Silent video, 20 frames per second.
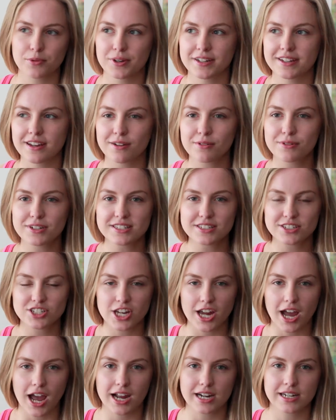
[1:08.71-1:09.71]
When I was a
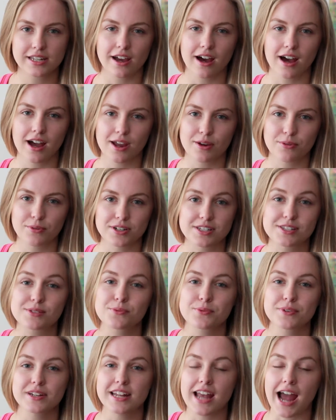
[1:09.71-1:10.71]
child, I
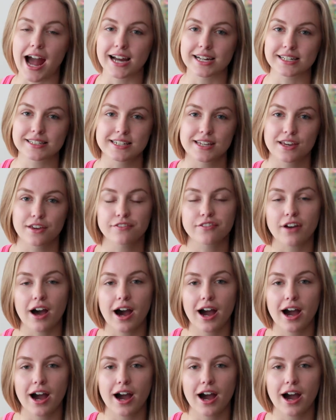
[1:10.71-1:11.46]
was really active.